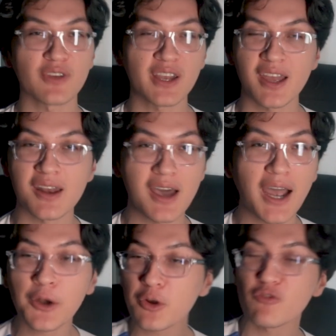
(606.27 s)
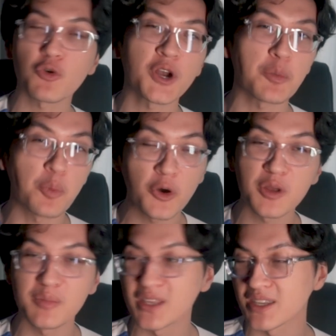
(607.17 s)
Ferreira. I don't even want to put
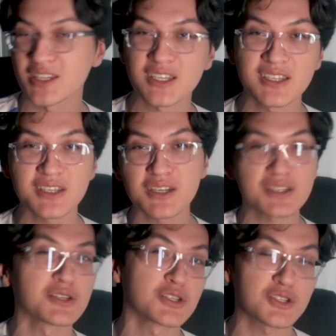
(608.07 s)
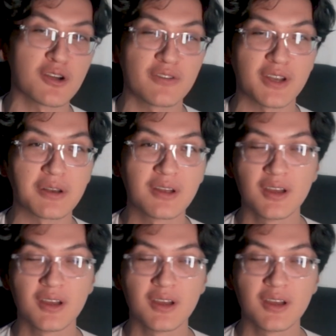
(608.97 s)
him in this because he doesn't deserve it.